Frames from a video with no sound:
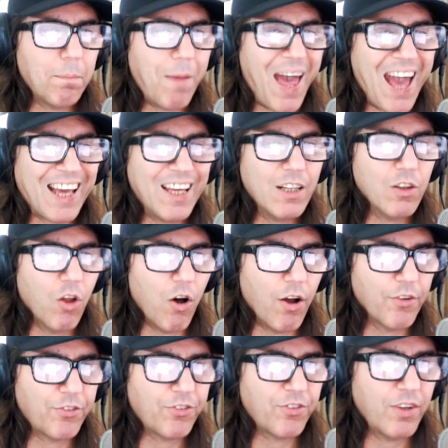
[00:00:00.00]
packet
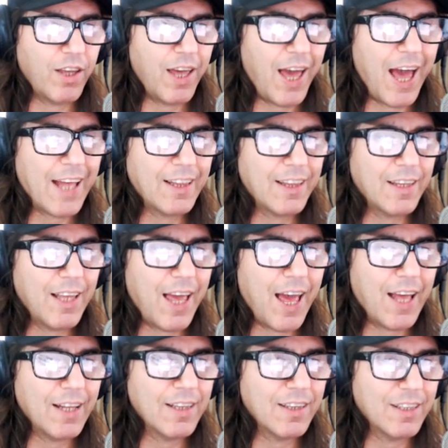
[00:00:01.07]
loss at
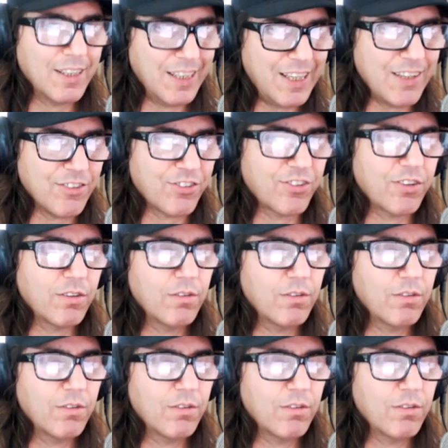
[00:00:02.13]
at the least.